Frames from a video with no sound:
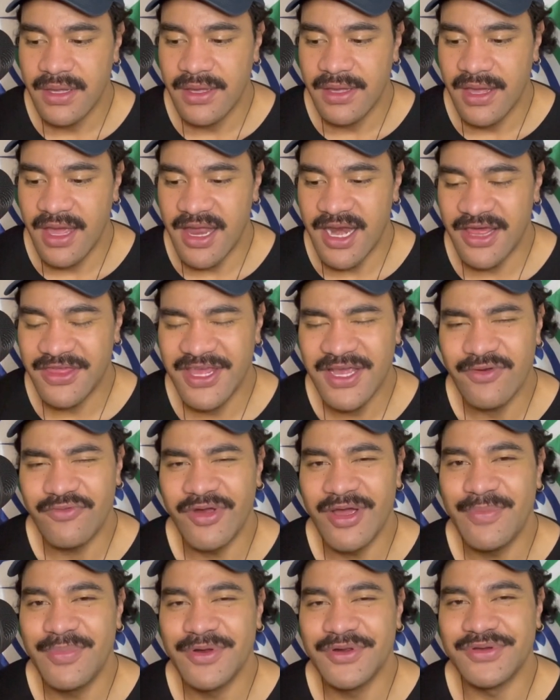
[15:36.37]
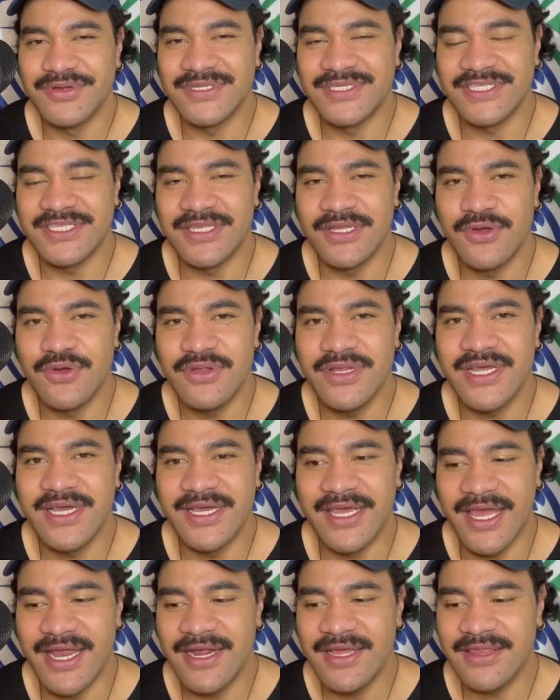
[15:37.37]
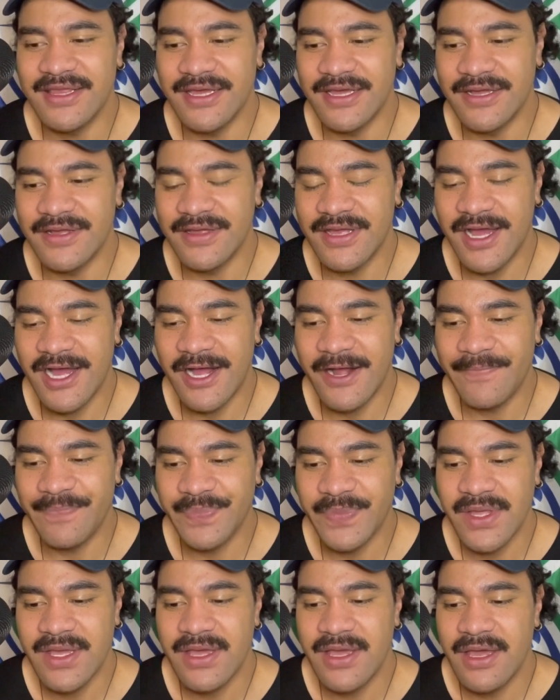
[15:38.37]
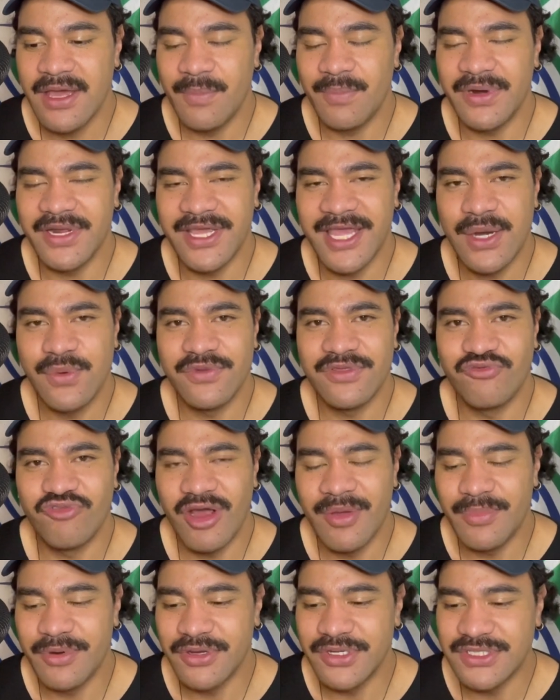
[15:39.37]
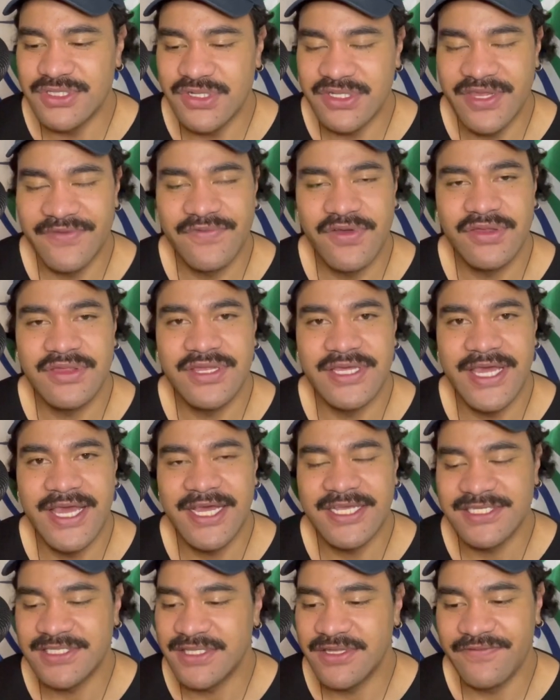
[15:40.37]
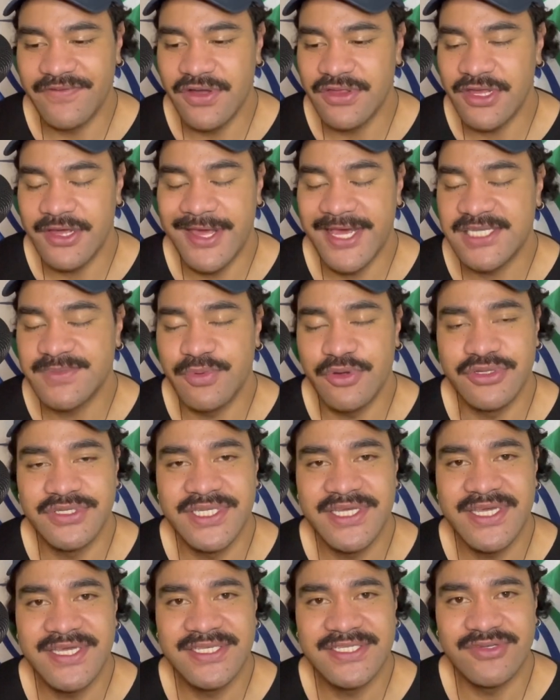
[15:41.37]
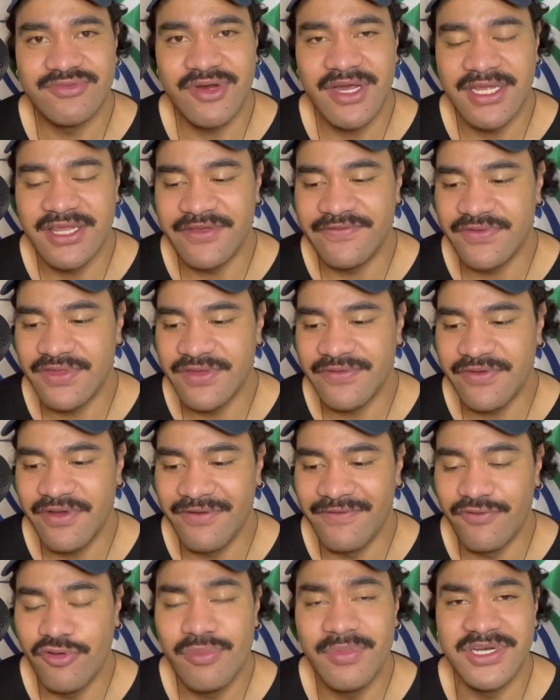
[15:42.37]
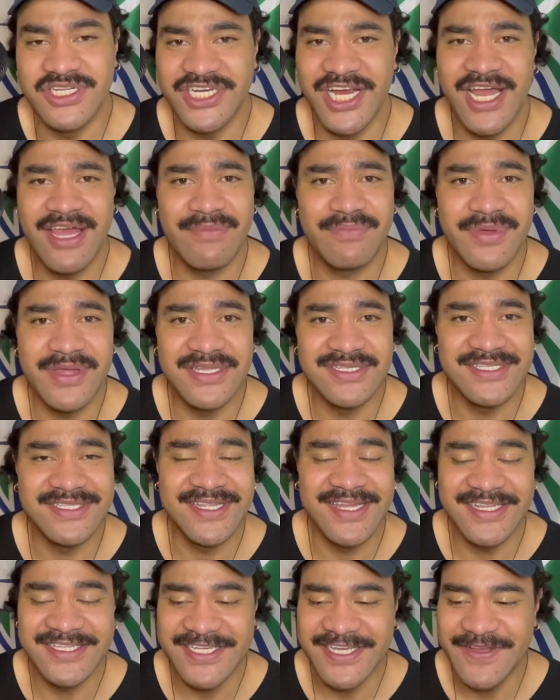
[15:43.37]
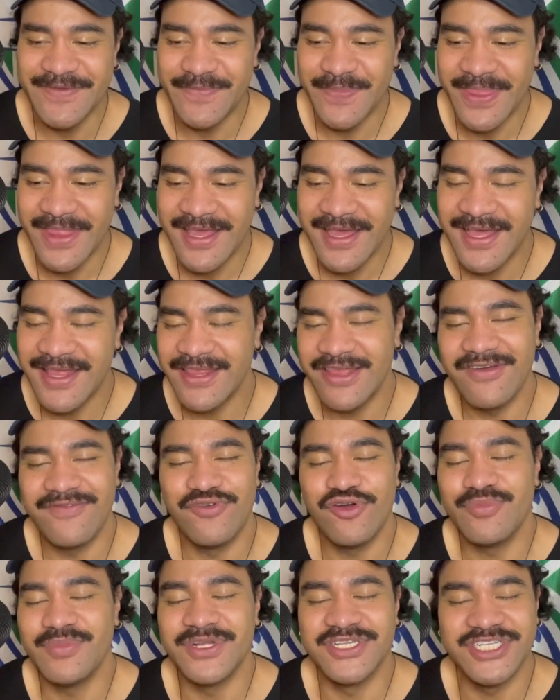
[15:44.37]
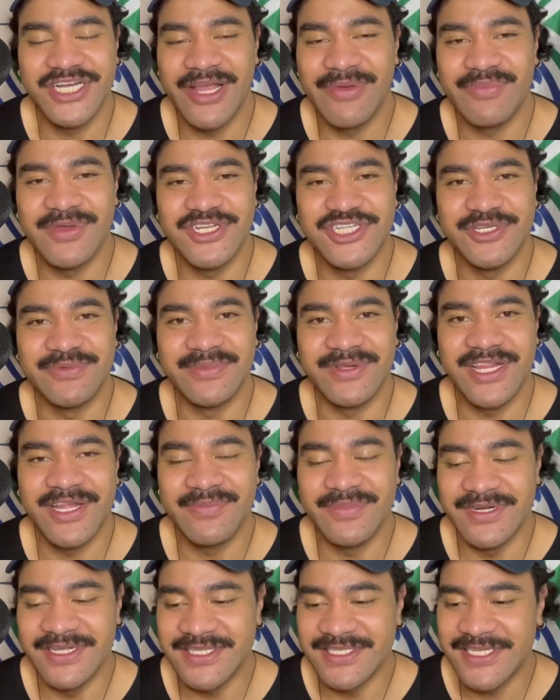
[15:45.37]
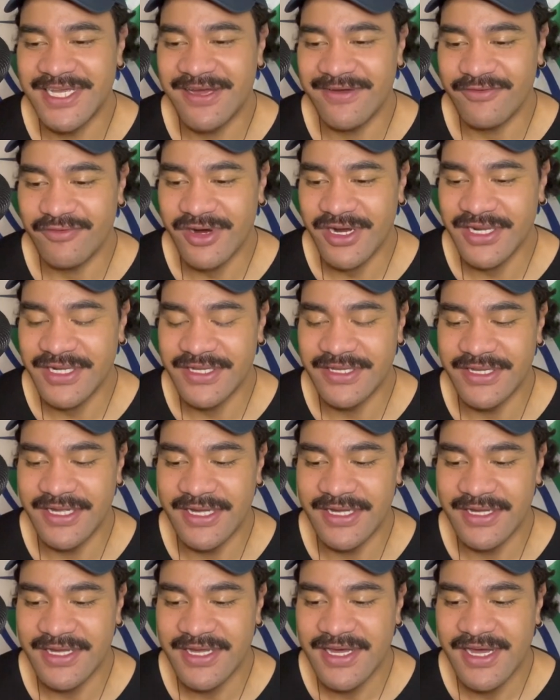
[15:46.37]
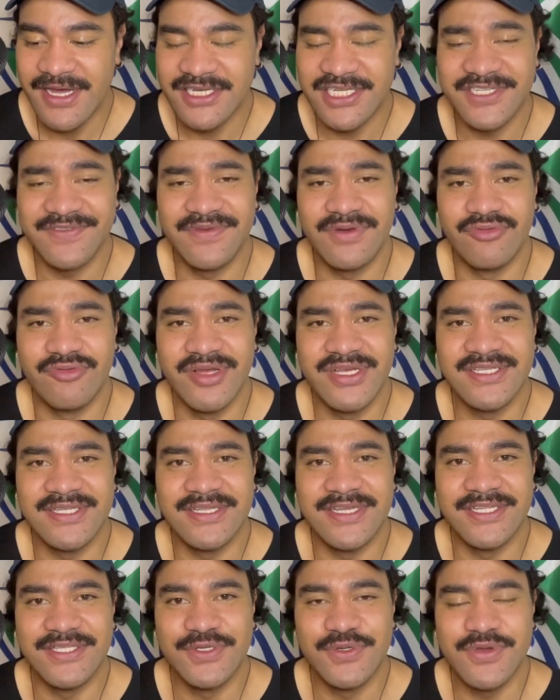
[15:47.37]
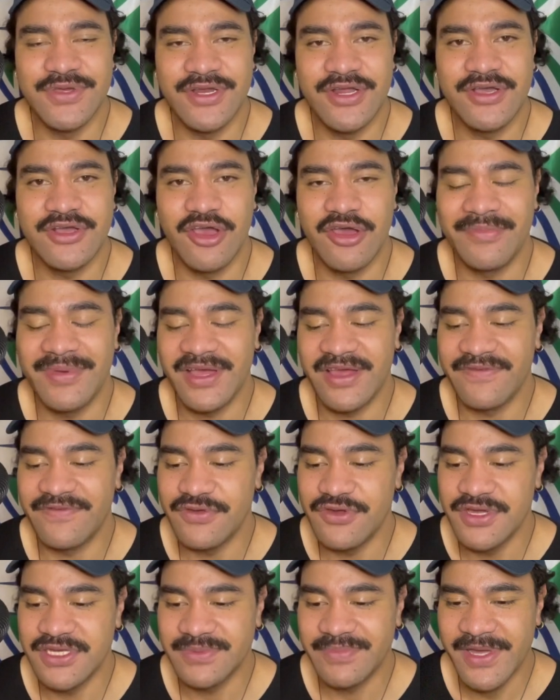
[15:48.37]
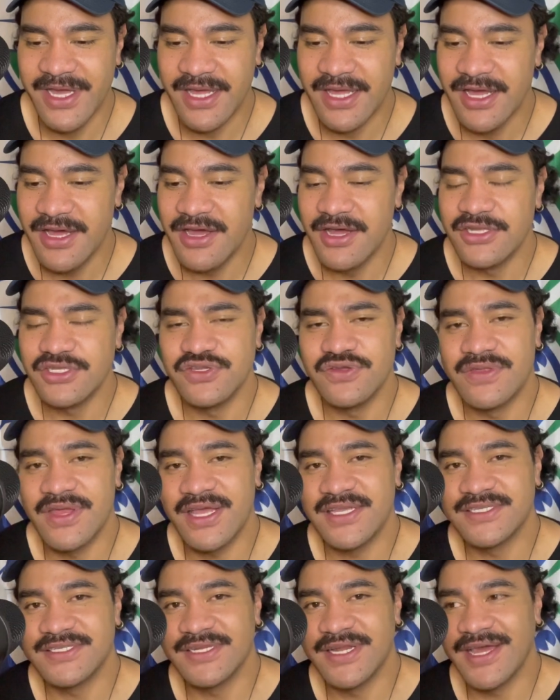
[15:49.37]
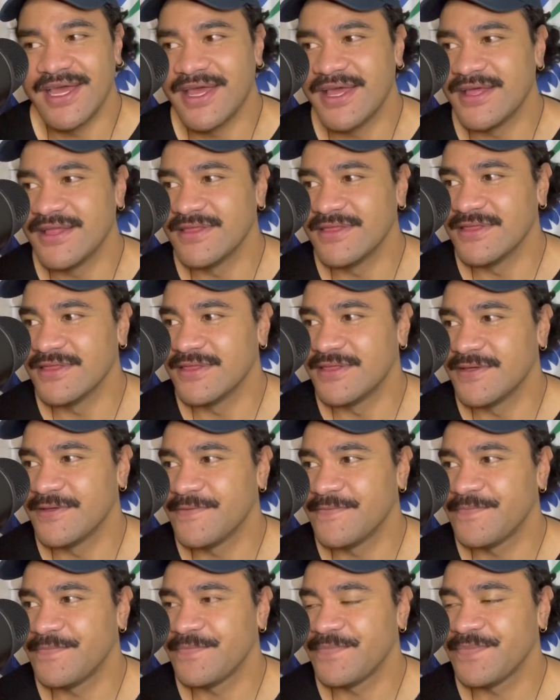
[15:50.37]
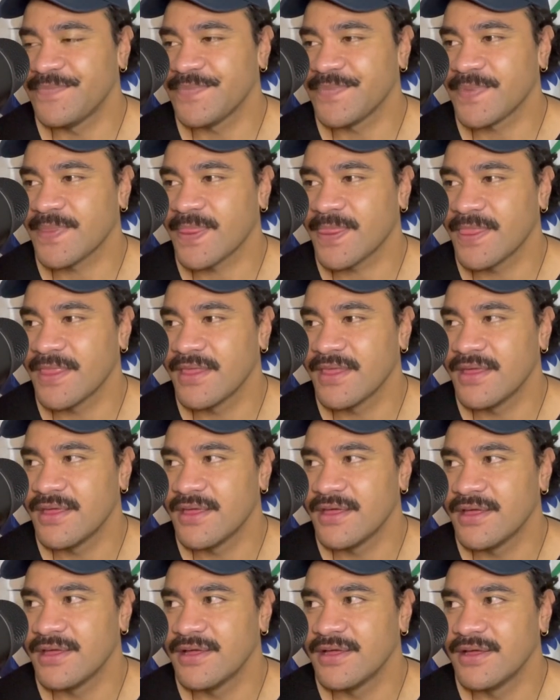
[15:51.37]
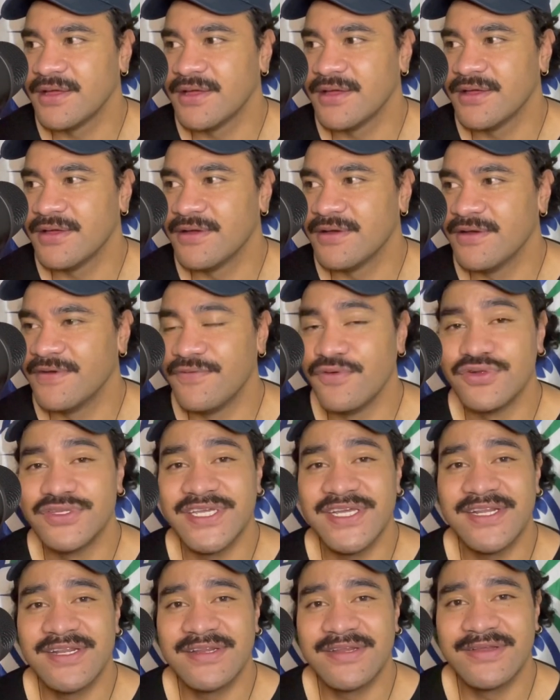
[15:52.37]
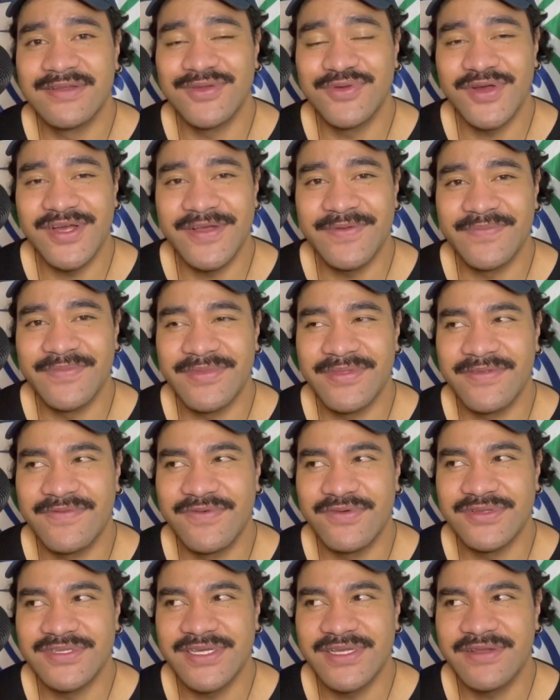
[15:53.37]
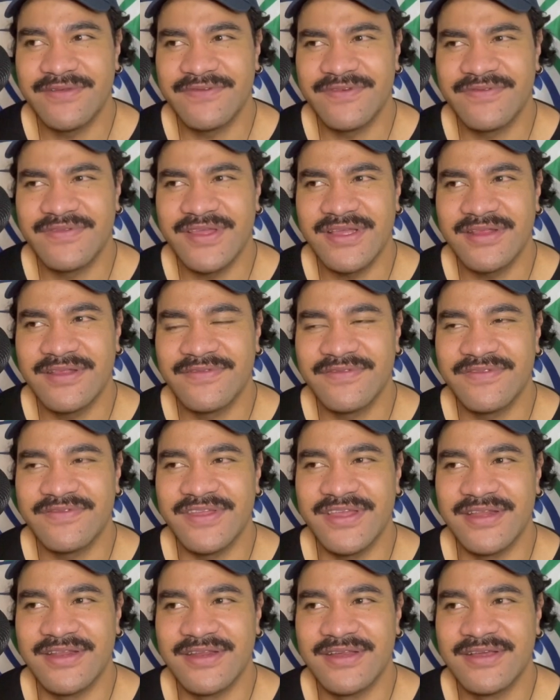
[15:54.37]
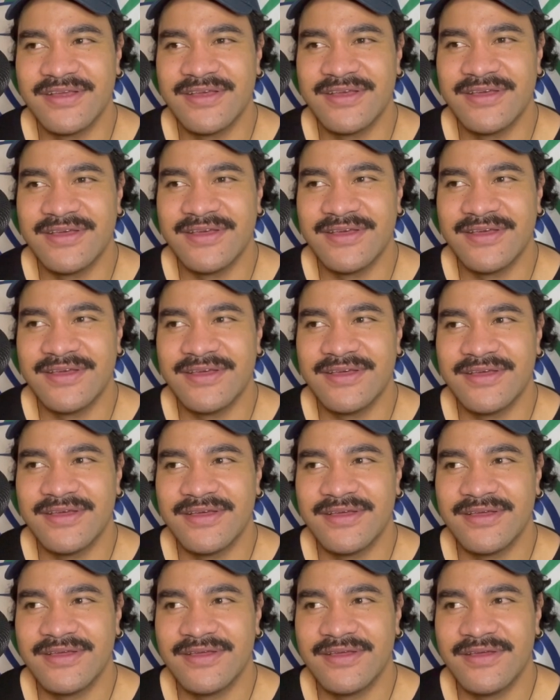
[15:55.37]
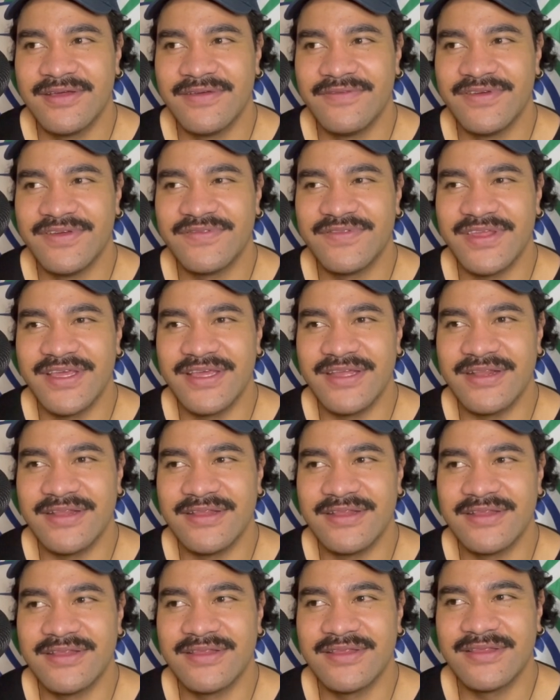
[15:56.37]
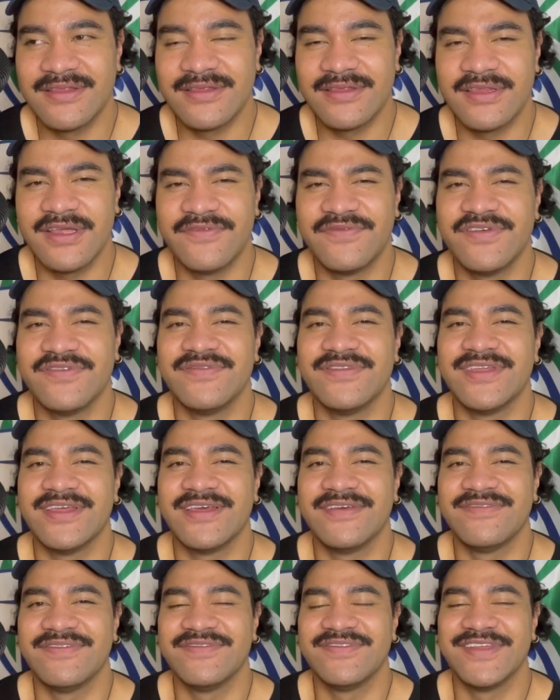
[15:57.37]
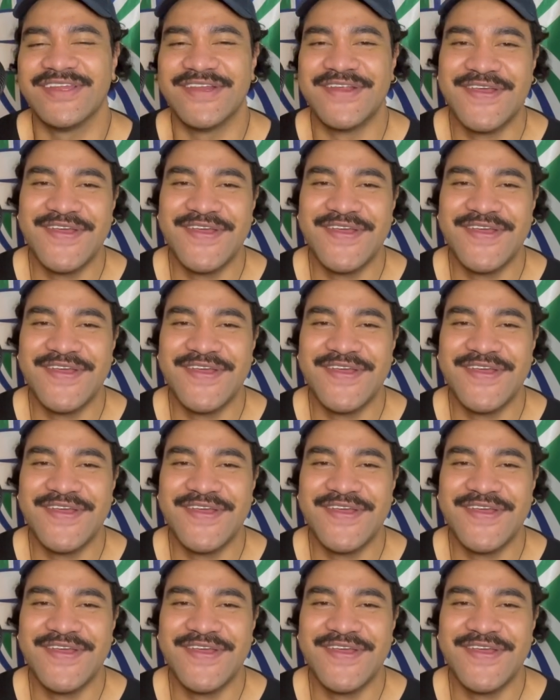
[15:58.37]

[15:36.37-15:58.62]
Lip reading: And I think Rabbitohs slowly are getting there. But again, with the Rabbitohs, look, they've got the expertise, right? They've got former champions in their team. They're a former championship club in itself, right? And just very recently too, you know, going back a few years back, 2014, right? 14, 15, 15. 15. 15, yeah, 15.